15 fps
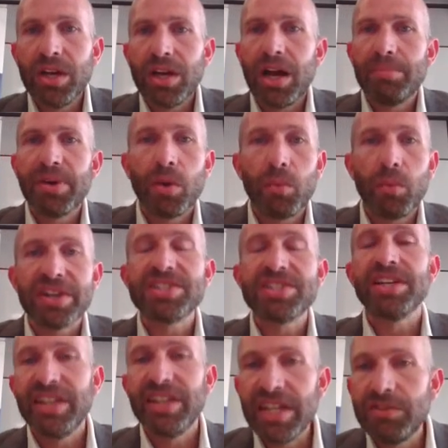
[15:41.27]
but I wanted to
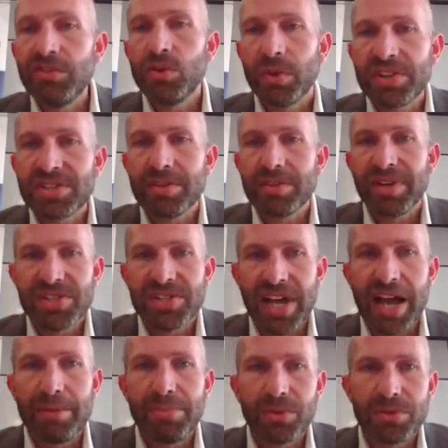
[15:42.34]
leave you with some
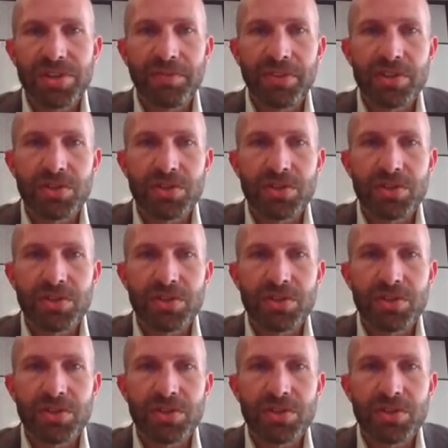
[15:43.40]
examples of